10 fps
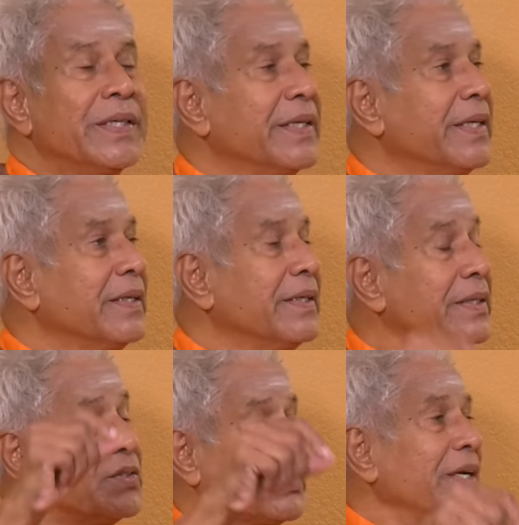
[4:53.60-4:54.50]
in India,
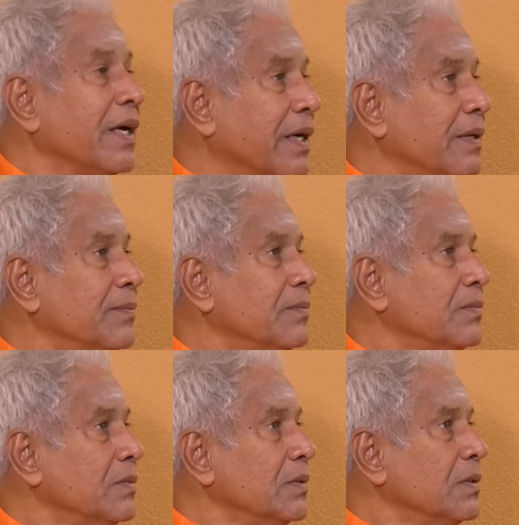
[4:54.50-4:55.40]
in Sri Lanka.
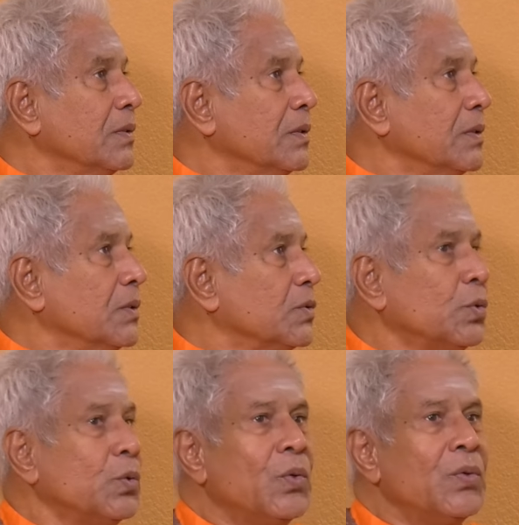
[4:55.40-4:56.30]

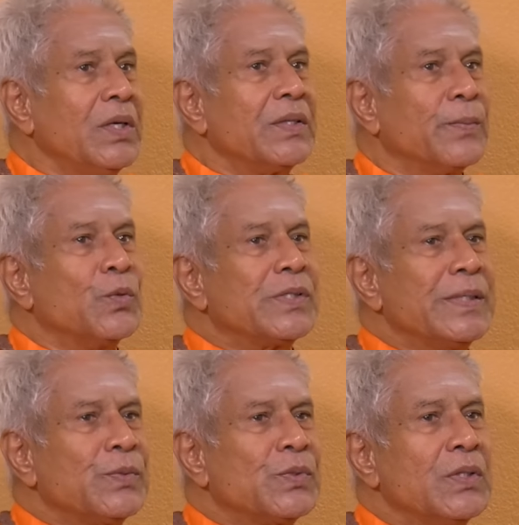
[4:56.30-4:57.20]
So the
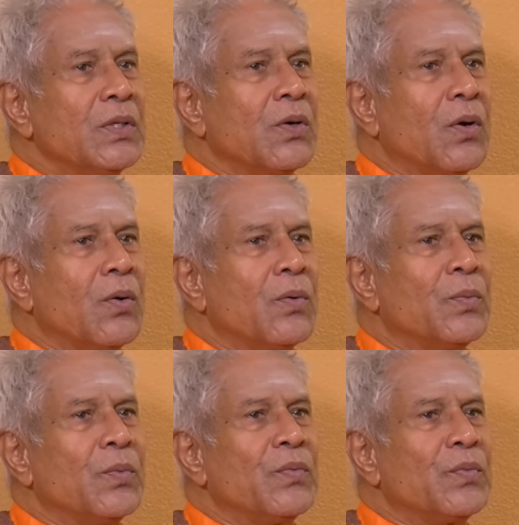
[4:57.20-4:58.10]
Muslims
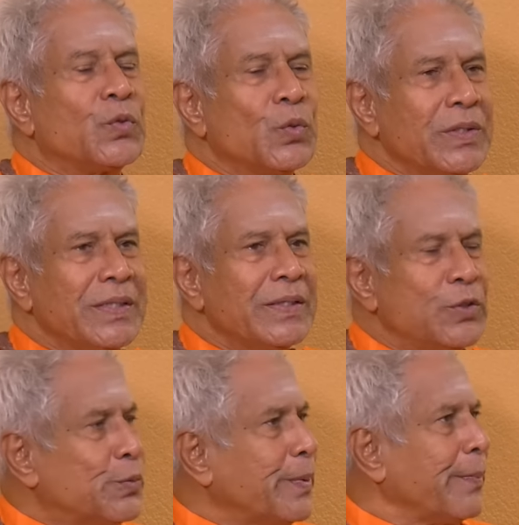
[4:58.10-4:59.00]
took the
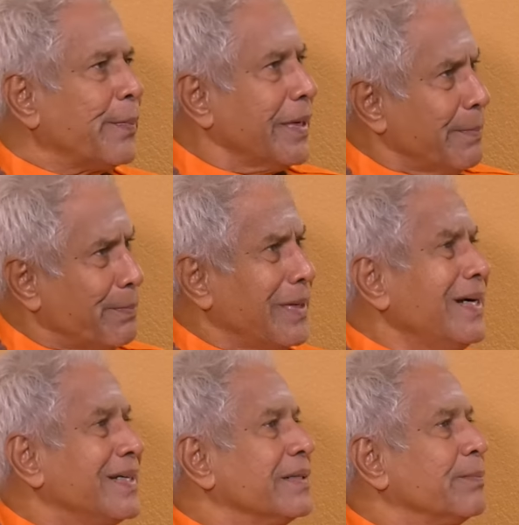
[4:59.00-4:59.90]
newspaper and
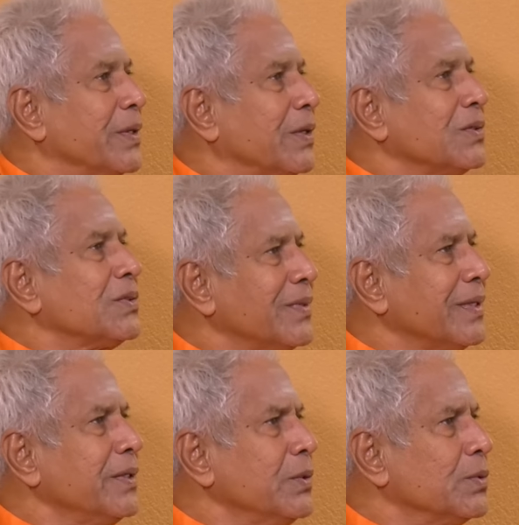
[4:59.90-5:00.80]
burnt it because of
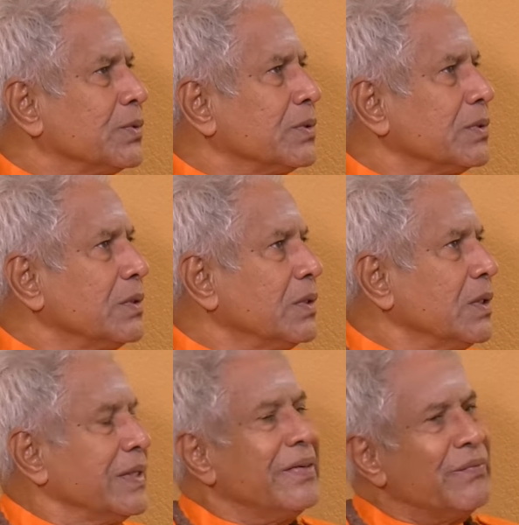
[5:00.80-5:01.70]
that news,
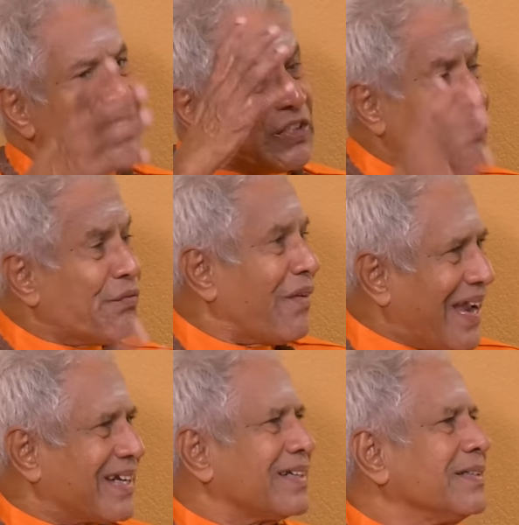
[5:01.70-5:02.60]
which is a
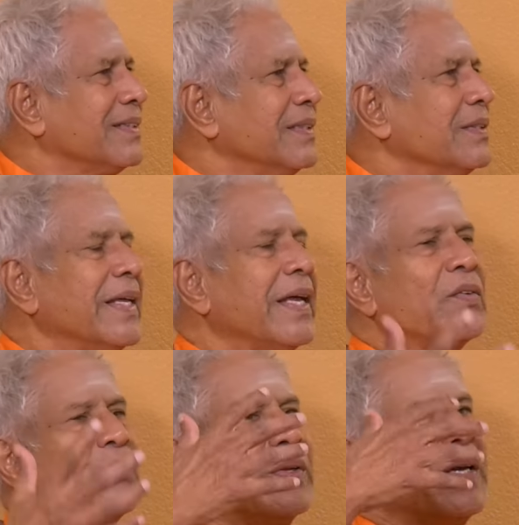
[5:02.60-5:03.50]
fact that
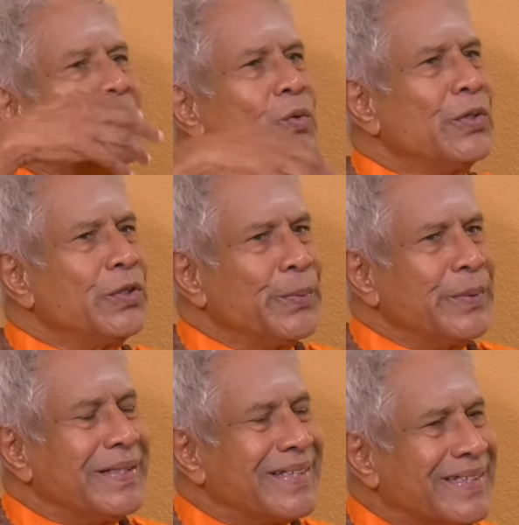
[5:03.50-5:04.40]
we are going to be the